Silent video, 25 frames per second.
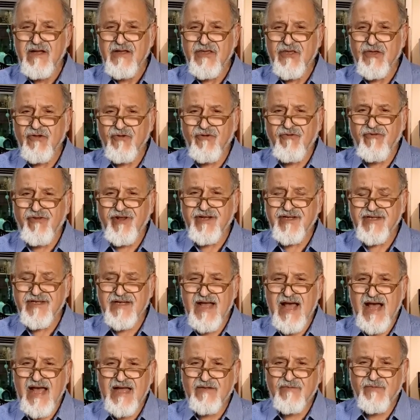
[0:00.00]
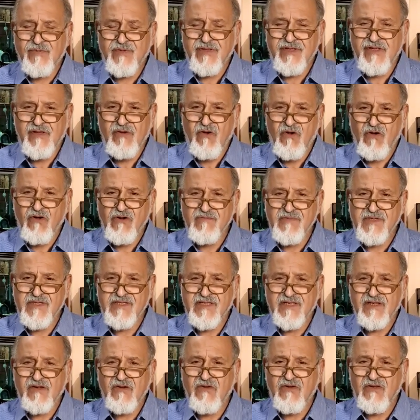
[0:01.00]
you retie it with the
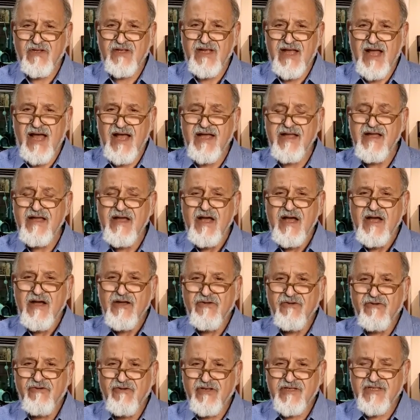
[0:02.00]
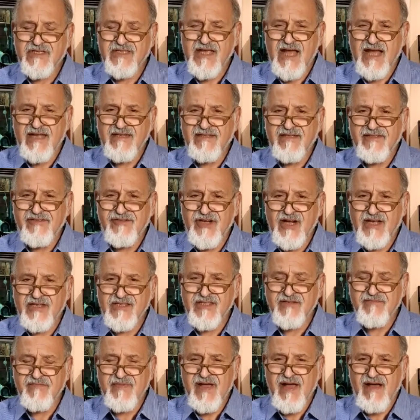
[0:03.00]
Hormuz Khodai, you recite the
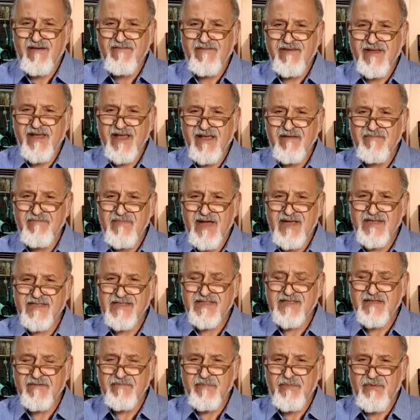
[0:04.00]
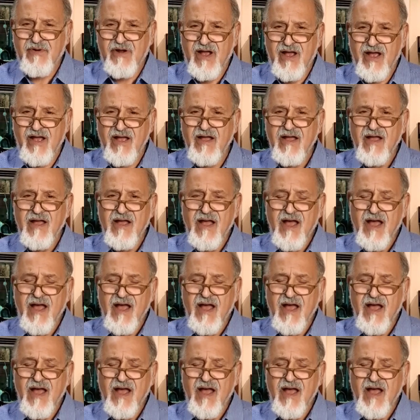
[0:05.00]
Jasame Avange Master prayer,